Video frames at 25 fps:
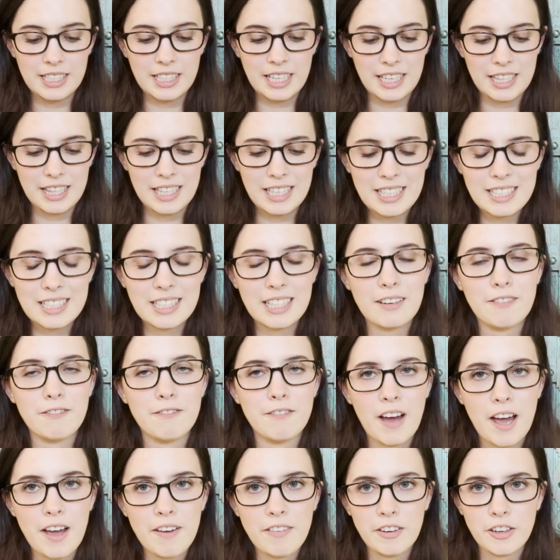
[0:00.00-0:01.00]
I think it's like
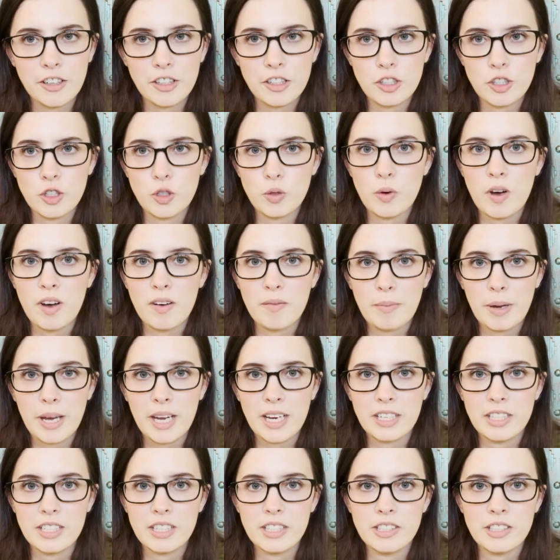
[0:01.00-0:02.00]
512
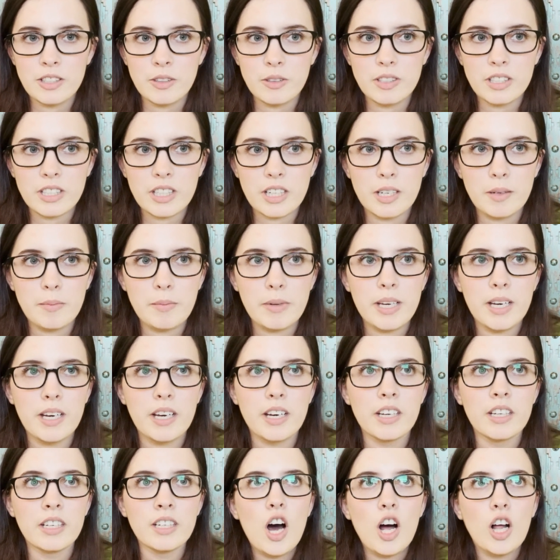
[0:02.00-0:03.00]
pages, so it's gonna be
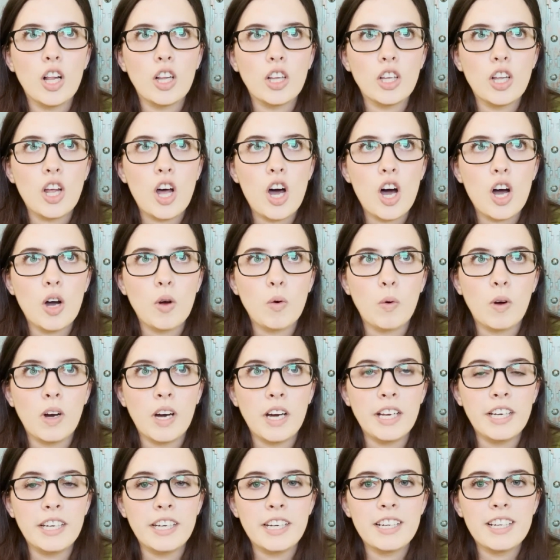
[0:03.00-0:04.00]
a, a long
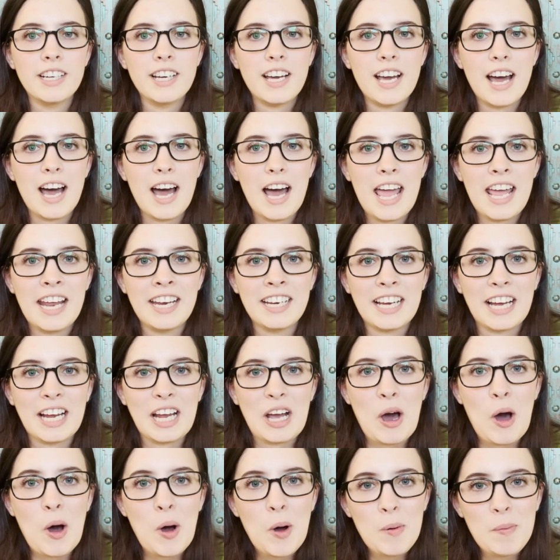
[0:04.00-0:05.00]
one and I
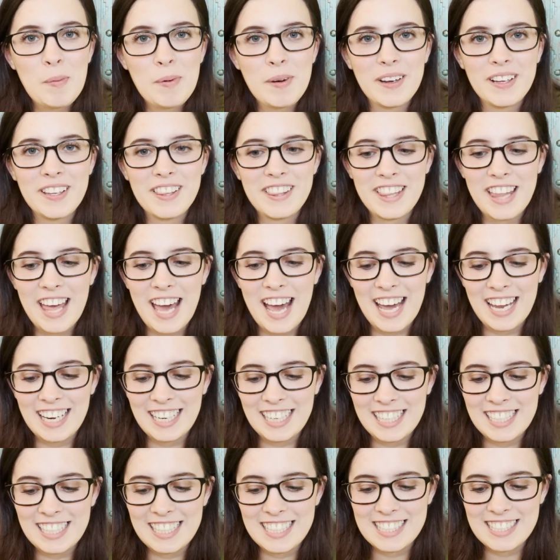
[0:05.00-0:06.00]
hope
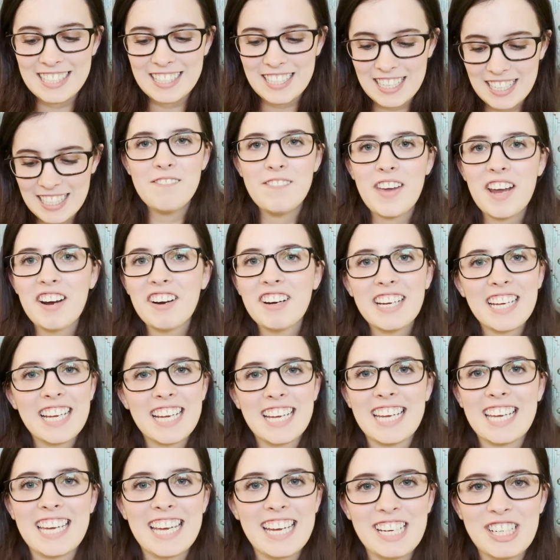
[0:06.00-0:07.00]
that it is very
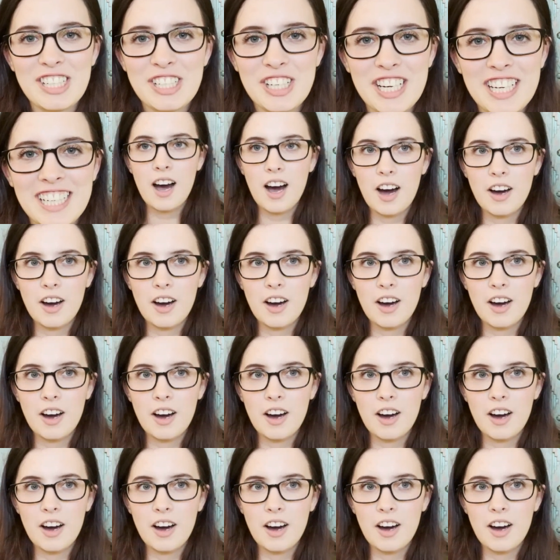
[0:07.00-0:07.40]
engaging.